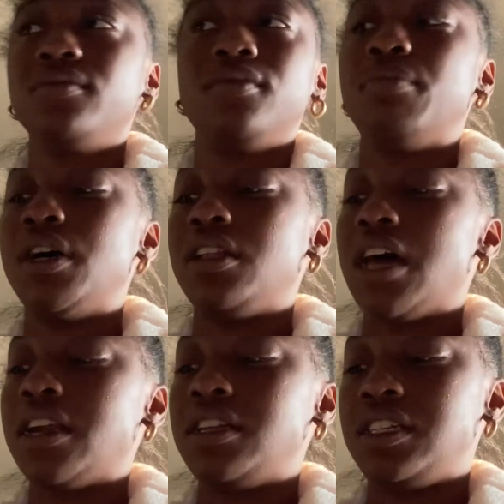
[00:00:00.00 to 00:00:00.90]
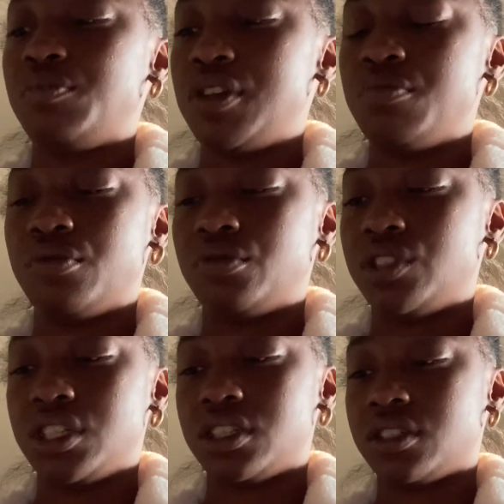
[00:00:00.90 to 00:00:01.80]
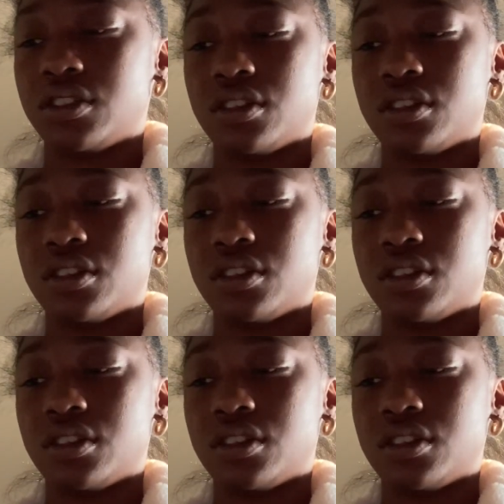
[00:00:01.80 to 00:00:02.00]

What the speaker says: But a lot of these people just